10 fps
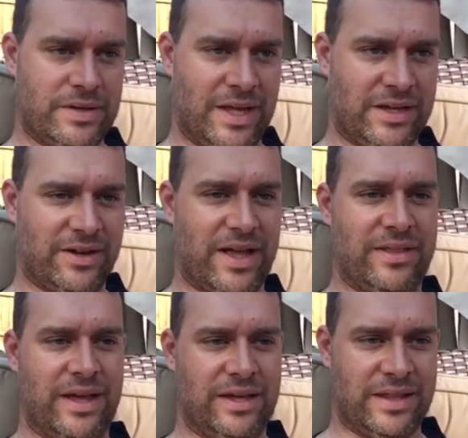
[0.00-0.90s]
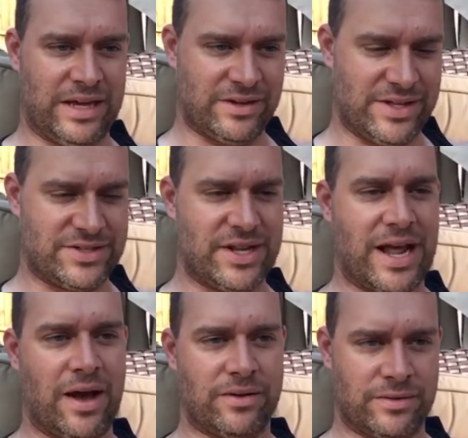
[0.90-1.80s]
they cleansed it
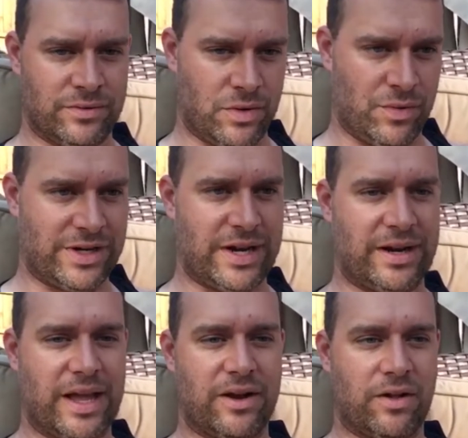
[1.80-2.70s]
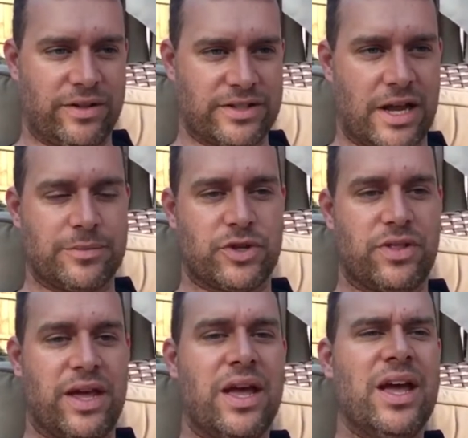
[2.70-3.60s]
out and rededicated all these items. So
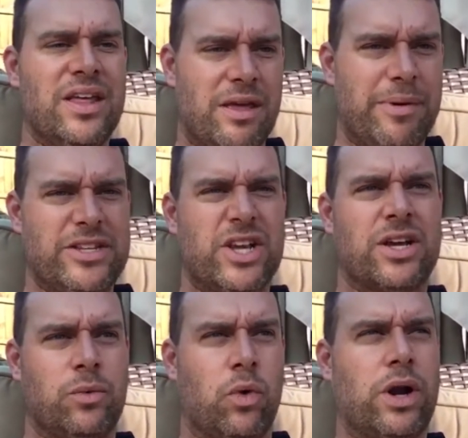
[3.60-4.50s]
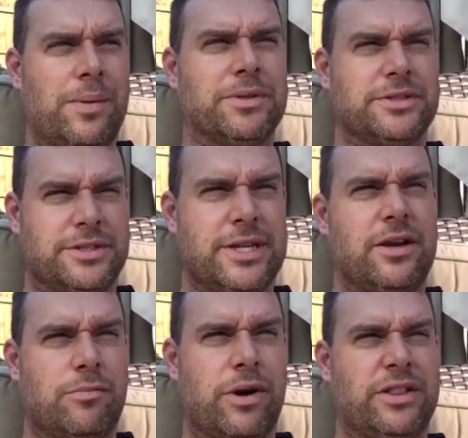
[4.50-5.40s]
they basically weren't able to
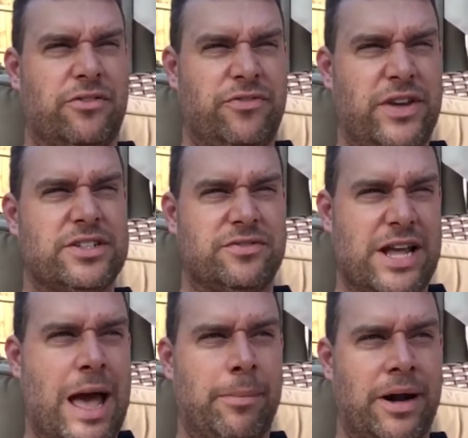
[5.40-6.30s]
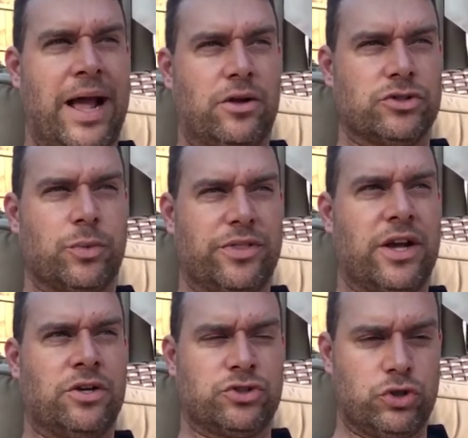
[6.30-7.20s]
celebrate the Feast of Tabernacles, or what
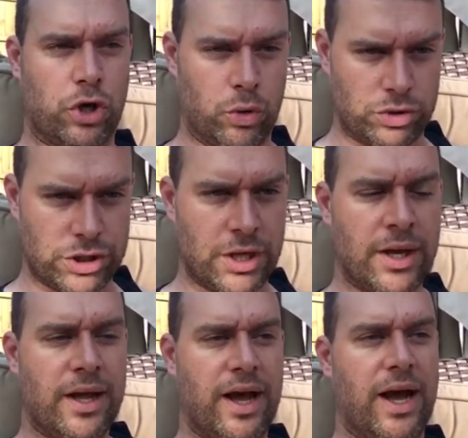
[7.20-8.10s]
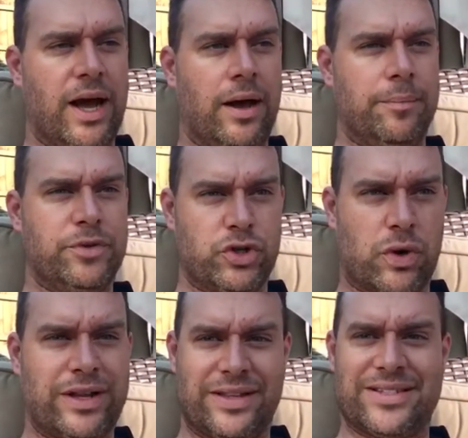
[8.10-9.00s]
they call Sukkot,
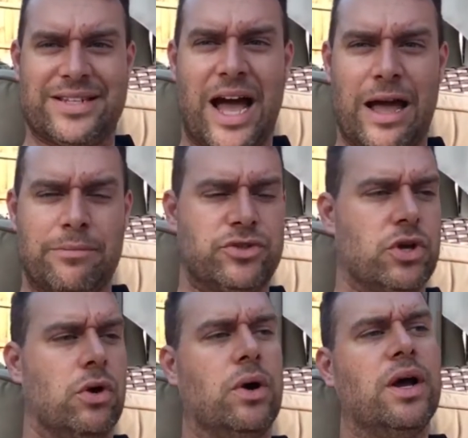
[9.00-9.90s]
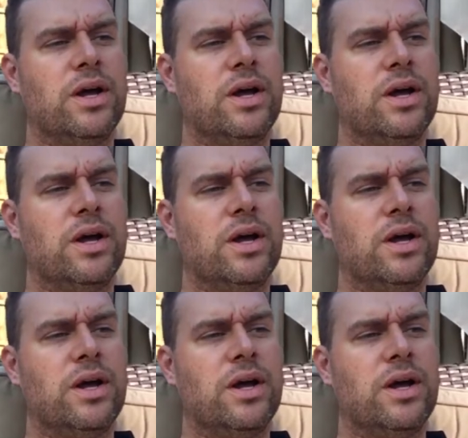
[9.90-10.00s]
during this time. So,